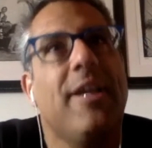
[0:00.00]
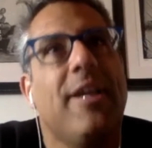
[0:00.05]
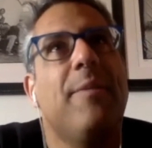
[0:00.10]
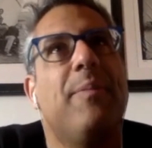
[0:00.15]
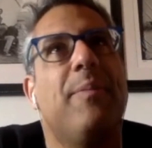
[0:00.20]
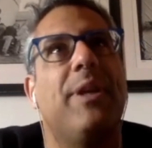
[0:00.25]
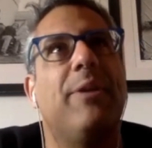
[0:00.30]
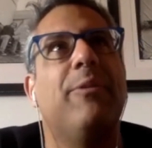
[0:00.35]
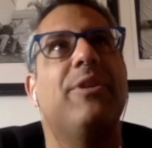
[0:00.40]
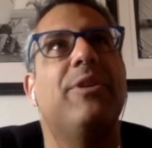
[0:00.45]

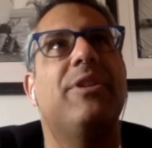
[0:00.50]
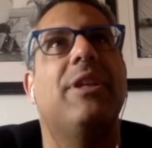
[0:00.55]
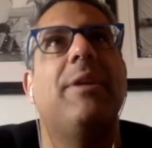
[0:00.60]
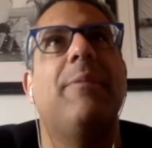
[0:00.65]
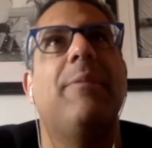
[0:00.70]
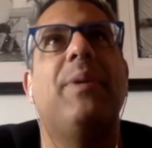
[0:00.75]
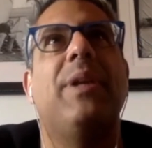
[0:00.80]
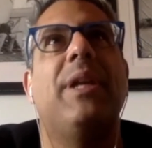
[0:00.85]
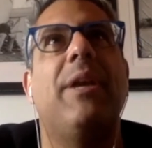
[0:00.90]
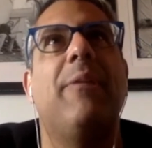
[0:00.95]

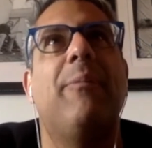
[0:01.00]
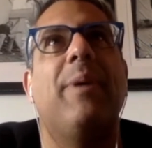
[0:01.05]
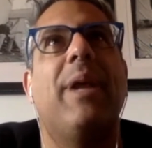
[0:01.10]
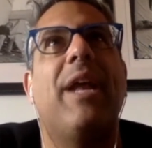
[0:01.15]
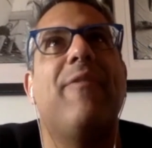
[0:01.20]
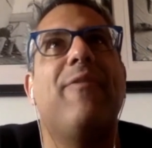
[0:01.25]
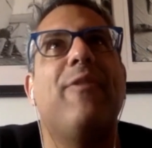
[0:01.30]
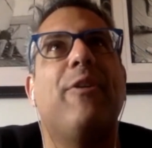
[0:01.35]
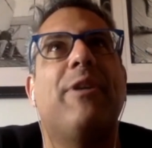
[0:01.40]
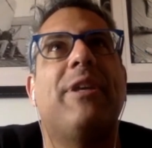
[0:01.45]
But
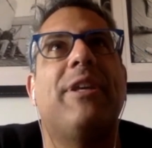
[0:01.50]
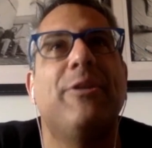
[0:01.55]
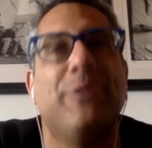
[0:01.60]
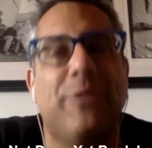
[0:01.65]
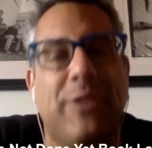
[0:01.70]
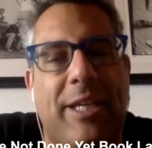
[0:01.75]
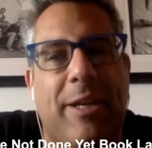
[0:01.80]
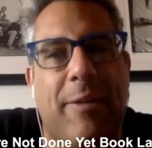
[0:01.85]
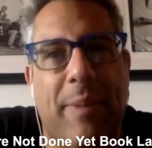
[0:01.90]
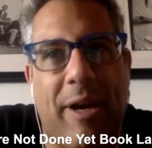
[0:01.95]
I felt
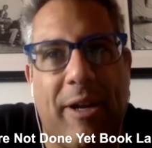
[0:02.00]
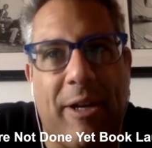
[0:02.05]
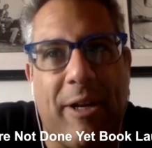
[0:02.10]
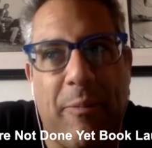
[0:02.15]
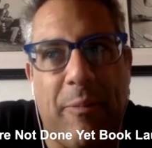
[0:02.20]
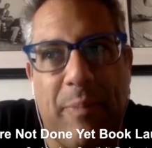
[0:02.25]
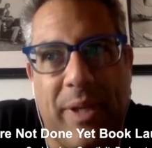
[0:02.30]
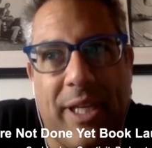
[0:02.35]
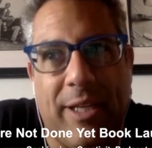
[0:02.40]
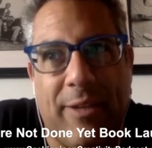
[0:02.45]
guilty about
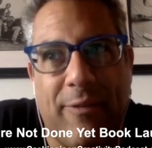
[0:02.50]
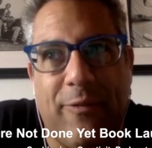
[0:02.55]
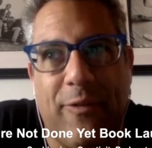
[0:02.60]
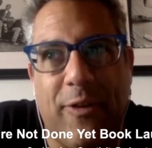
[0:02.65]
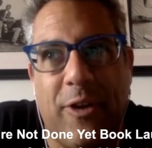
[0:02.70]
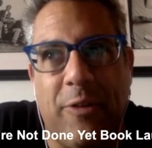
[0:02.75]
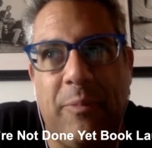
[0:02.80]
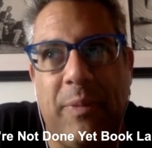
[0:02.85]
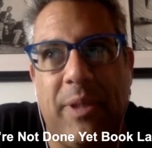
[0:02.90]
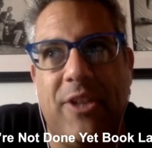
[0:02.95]
it being
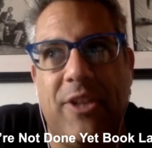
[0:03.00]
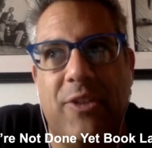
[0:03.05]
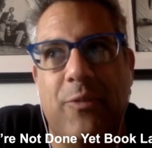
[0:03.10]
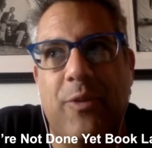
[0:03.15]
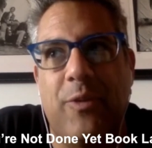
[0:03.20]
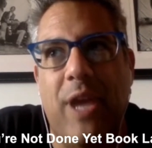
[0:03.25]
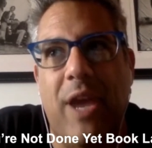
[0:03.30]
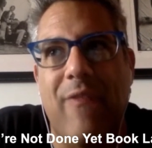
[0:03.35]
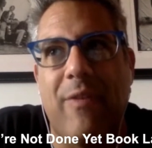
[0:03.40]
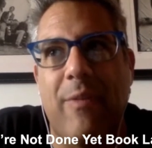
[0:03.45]
fun, because
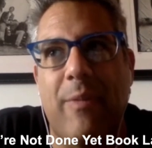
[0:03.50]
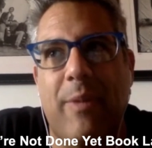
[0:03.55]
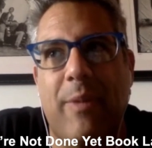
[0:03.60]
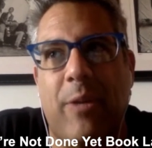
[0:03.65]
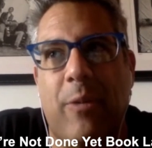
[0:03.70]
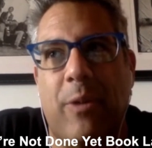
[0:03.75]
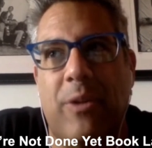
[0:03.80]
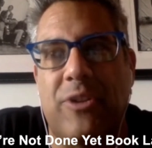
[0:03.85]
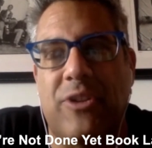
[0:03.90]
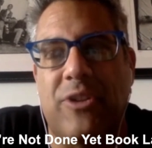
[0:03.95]
everybody
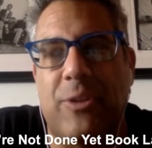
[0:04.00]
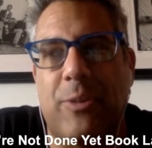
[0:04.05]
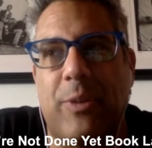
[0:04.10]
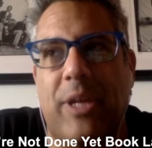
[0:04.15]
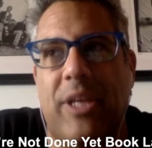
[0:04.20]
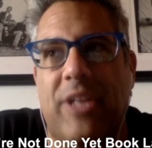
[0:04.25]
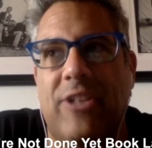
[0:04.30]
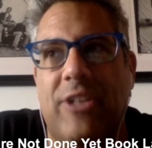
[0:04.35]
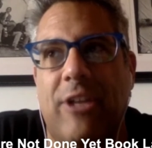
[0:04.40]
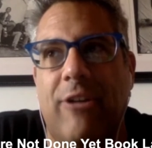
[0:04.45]
wants to
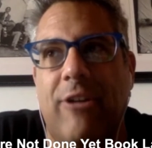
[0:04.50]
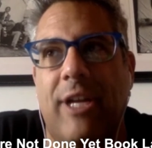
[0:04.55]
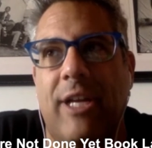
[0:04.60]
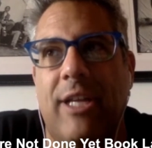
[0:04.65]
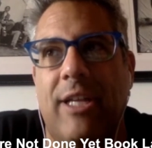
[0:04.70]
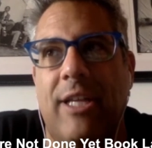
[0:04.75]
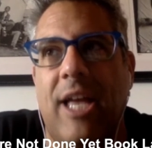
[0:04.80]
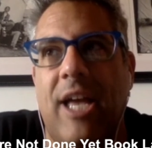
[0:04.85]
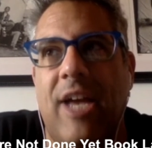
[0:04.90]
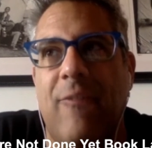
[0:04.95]
play Saturday Night
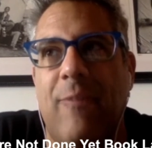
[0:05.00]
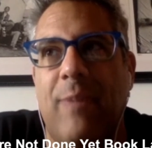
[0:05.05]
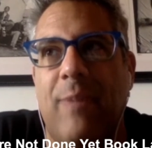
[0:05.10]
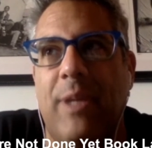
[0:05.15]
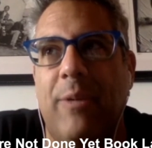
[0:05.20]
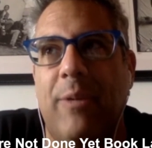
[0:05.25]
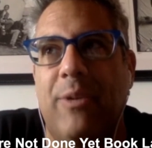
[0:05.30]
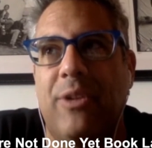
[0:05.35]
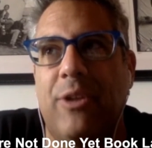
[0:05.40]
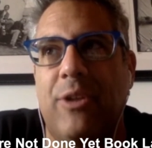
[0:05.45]
Live. But it
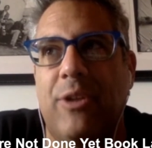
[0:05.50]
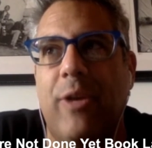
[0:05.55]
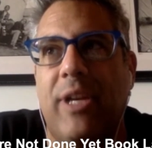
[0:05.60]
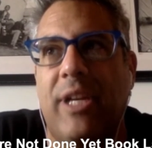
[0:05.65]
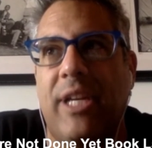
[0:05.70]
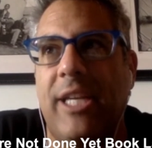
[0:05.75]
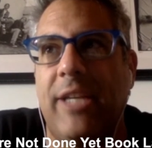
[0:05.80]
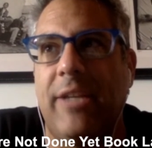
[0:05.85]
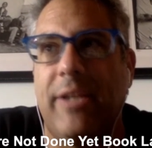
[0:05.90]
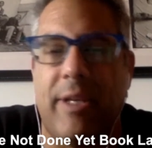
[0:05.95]
was a great
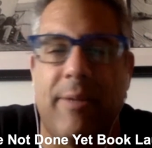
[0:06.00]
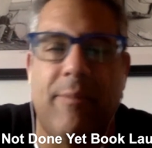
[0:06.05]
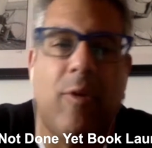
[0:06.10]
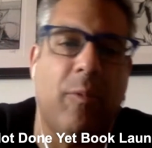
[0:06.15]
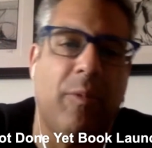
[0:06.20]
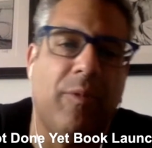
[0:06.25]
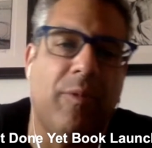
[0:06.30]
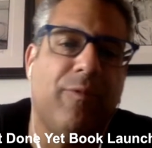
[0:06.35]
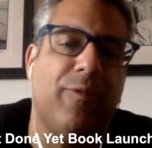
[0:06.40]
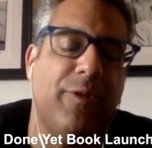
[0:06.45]
healing
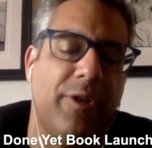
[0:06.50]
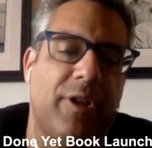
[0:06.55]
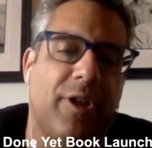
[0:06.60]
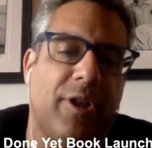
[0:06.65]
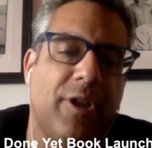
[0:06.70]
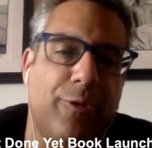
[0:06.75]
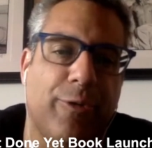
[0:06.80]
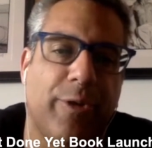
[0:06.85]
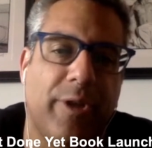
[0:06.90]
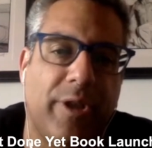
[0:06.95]
moment for the
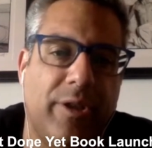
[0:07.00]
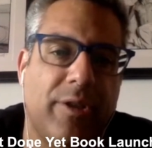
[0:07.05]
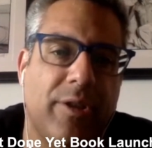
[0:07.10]
country.